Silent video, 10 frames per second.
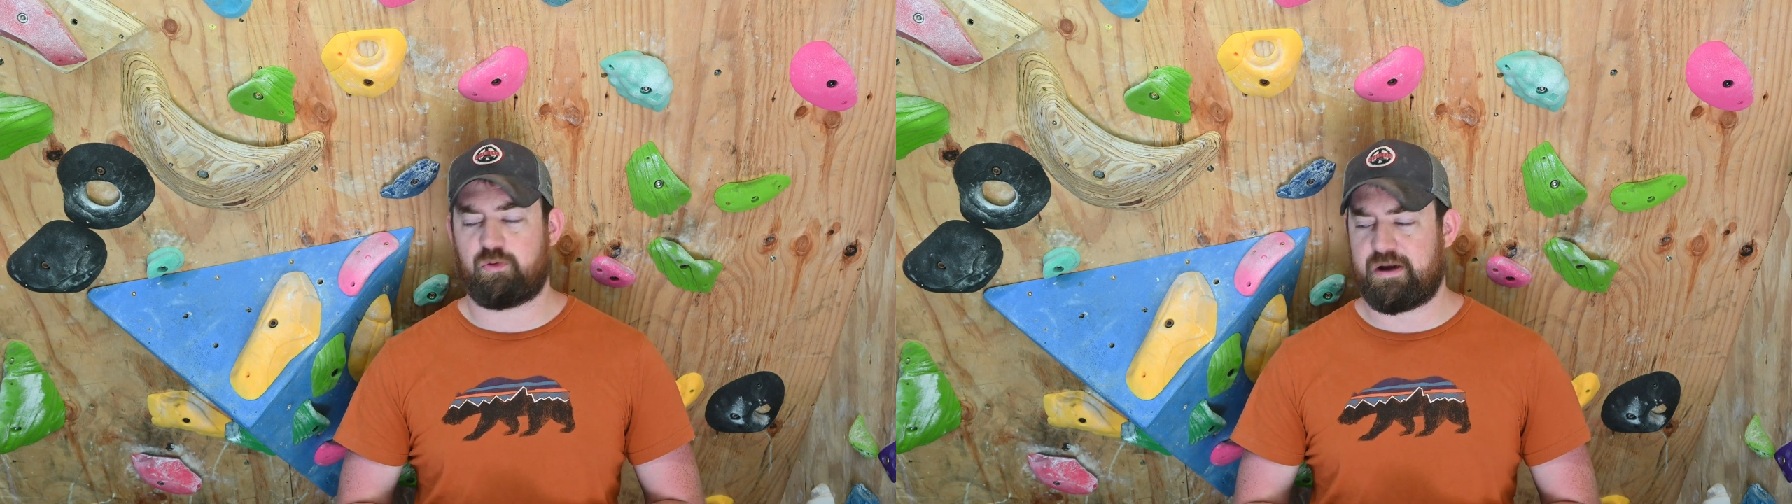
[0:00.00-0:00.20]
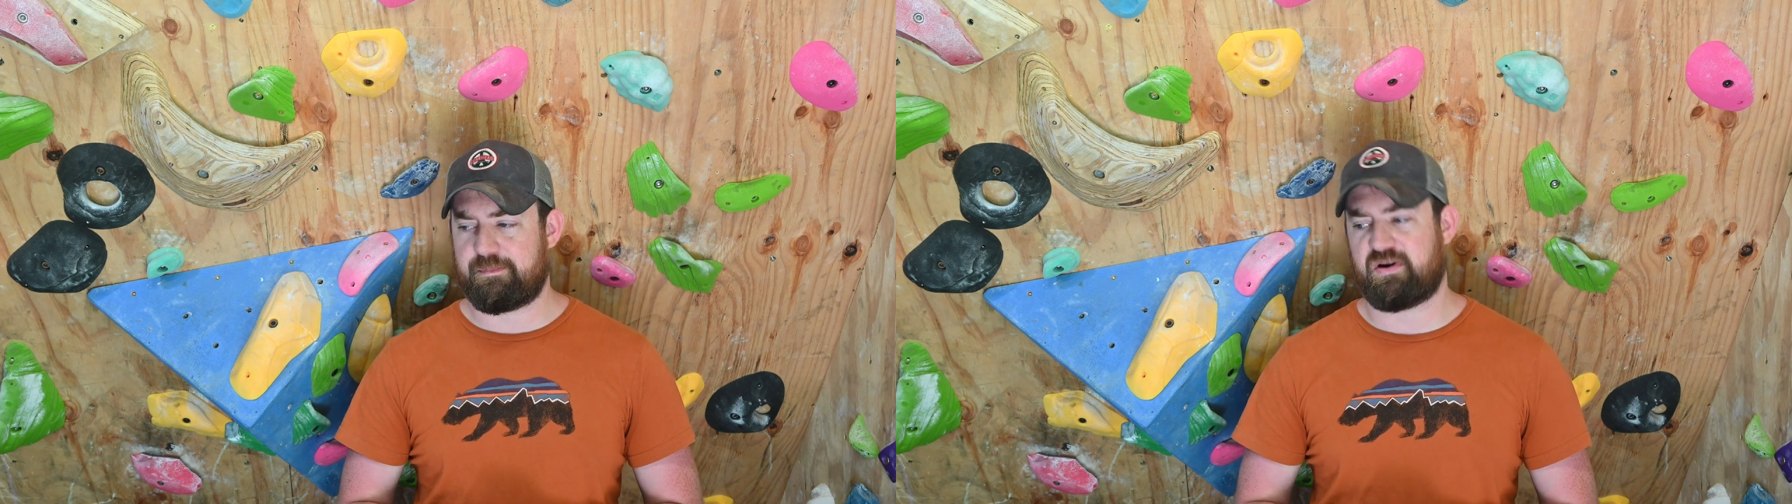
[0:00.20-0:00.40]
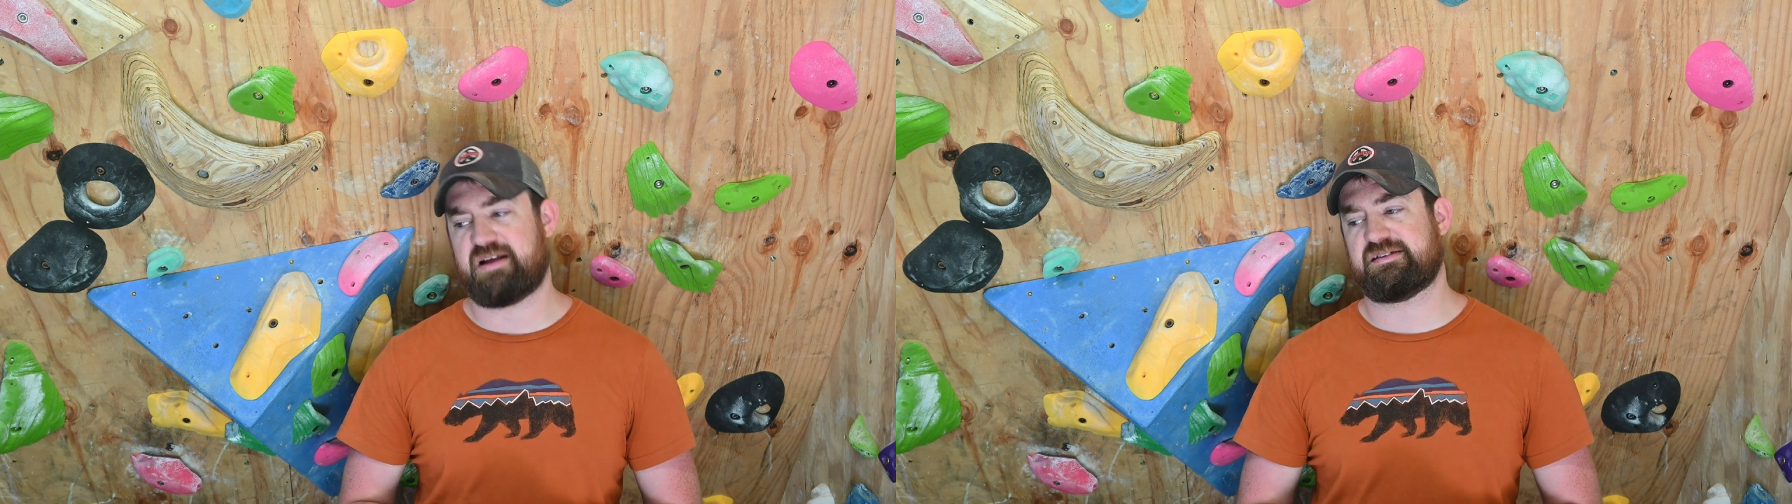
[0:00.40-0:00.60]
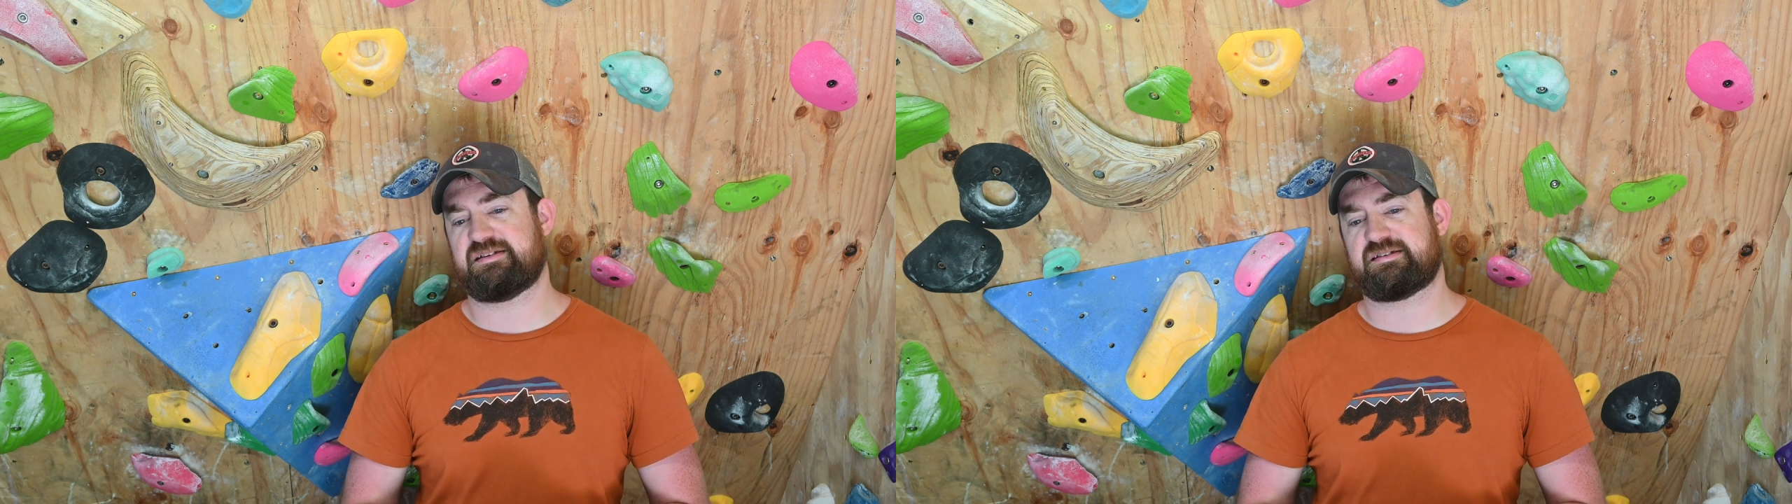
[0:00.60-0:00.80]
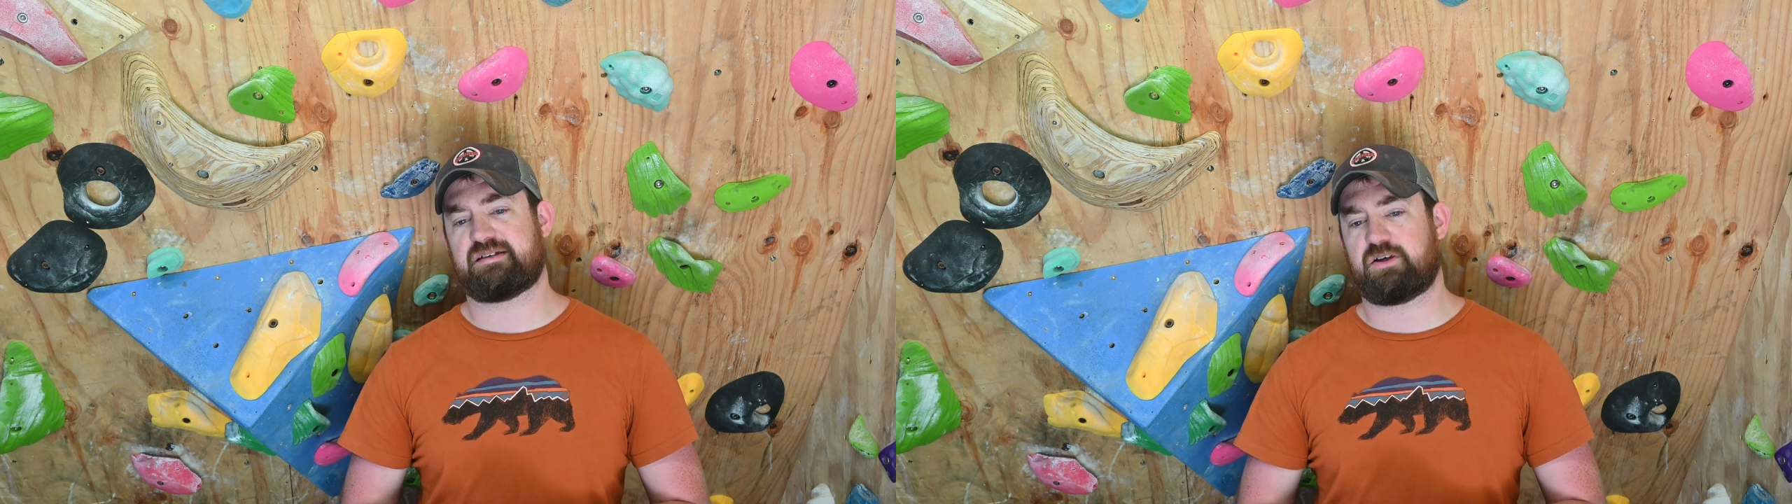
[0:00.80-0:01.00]
Great
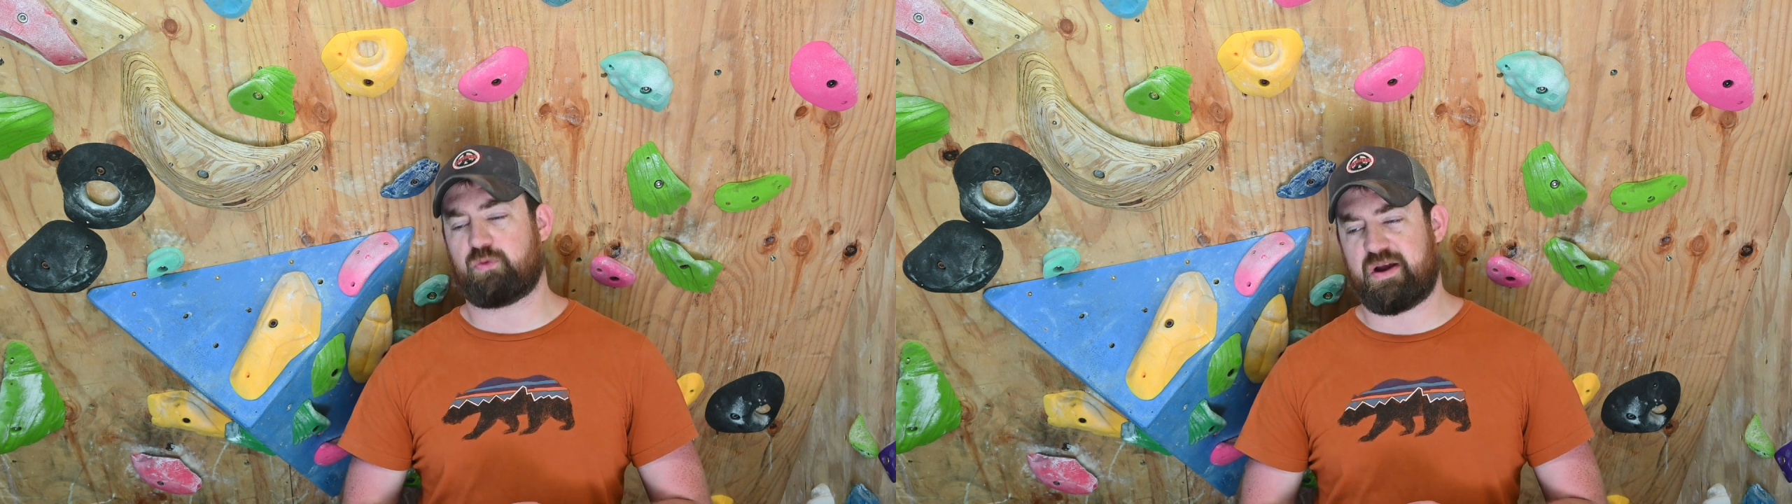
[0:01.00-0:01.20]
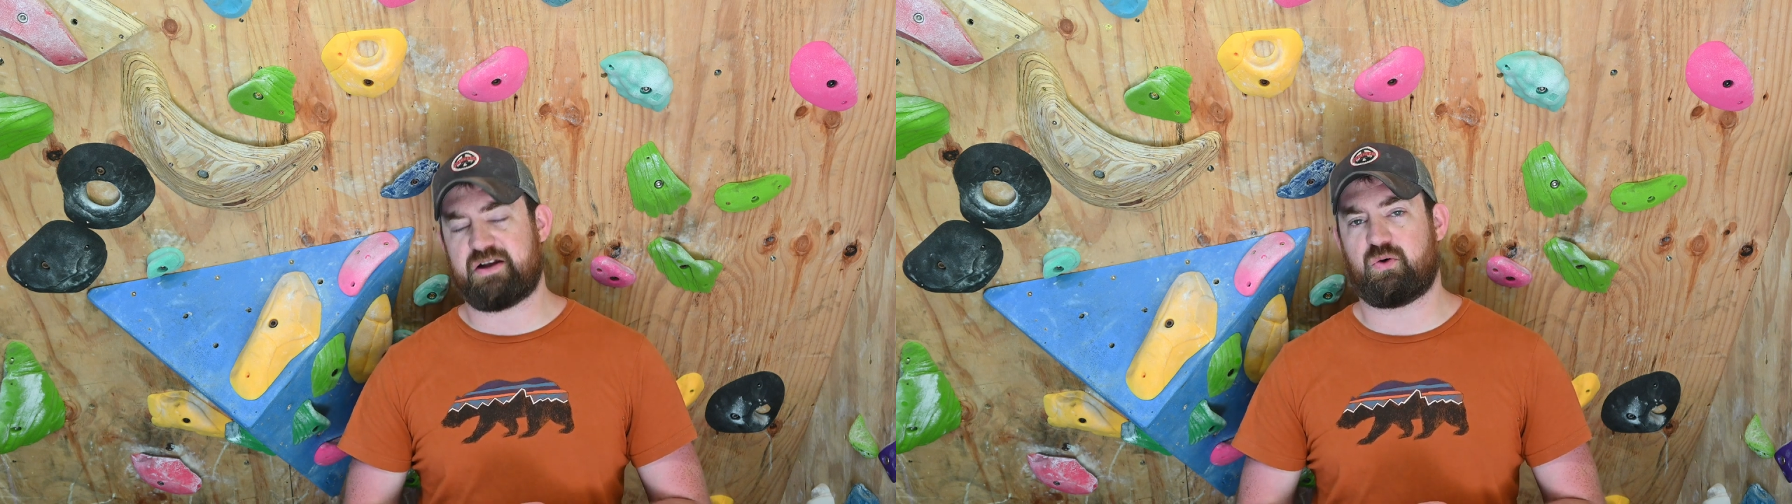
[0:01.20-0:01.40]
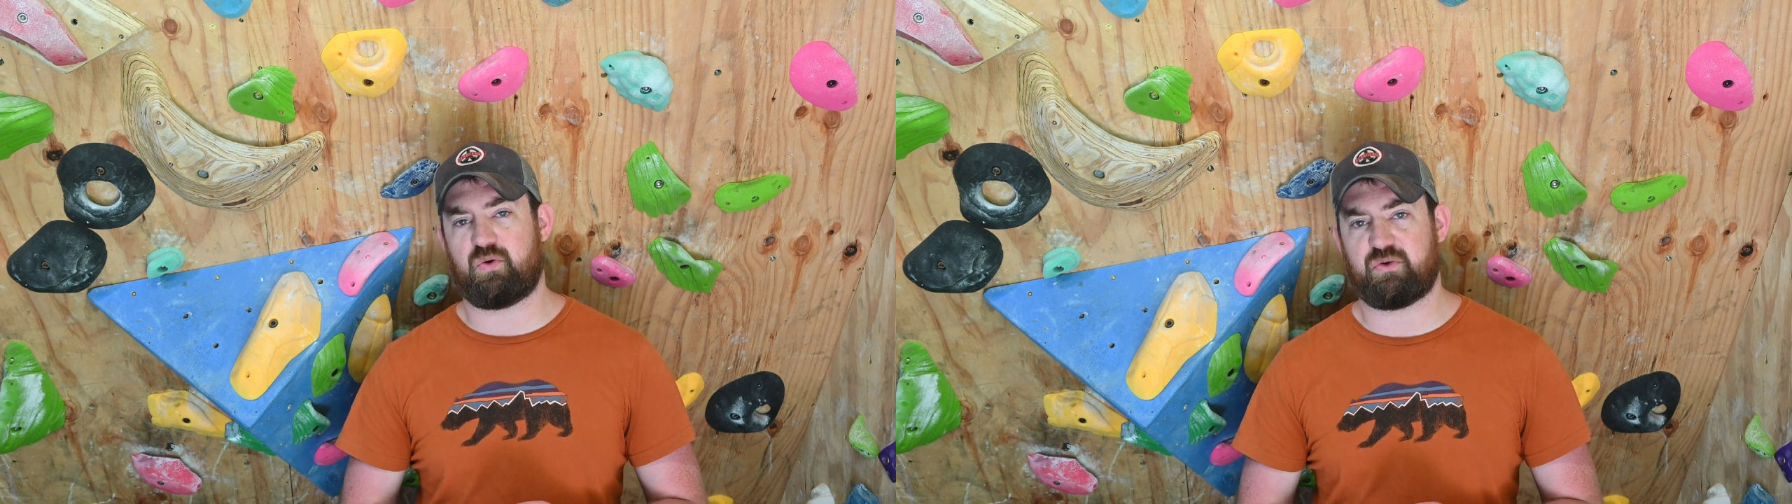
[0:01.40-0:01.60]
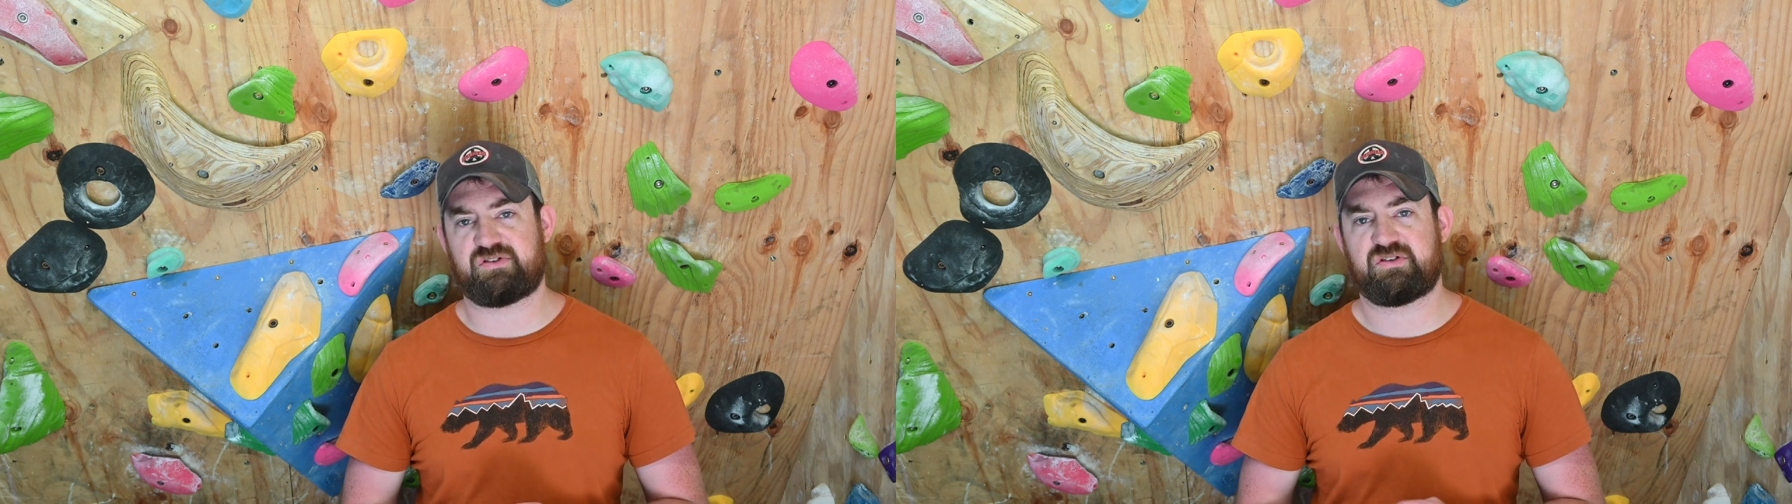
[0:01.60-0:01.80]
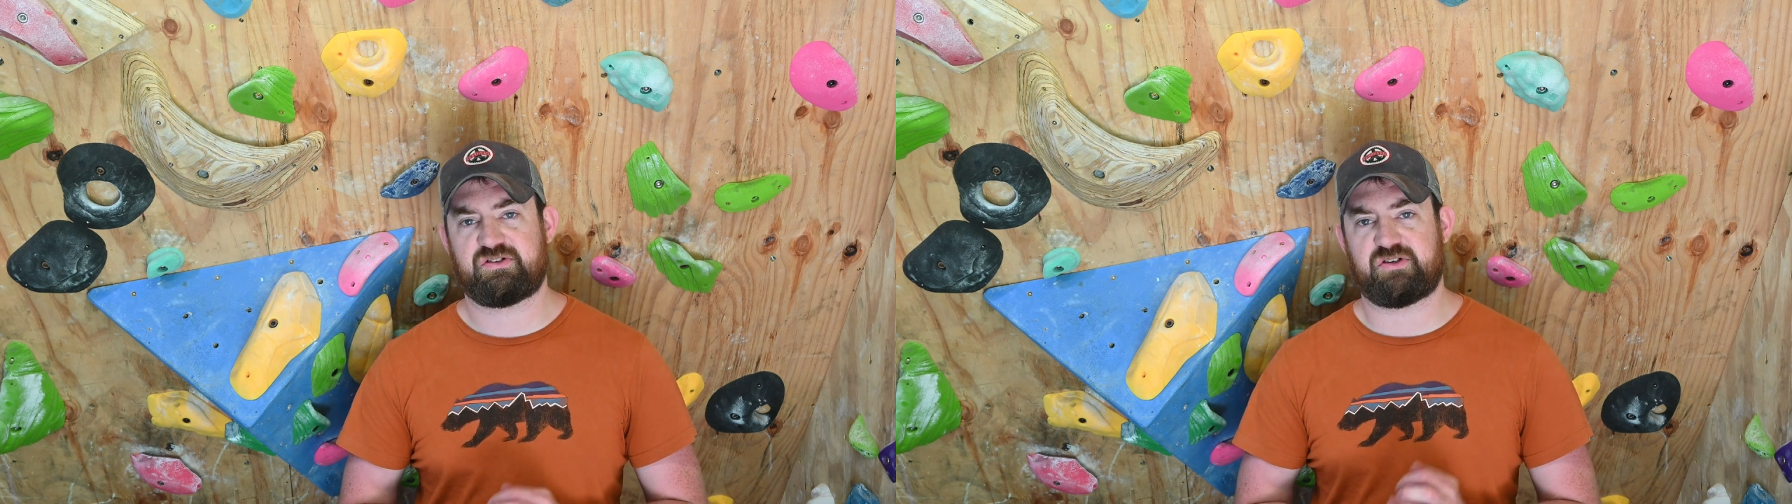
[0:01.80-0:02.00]
prices, great holds.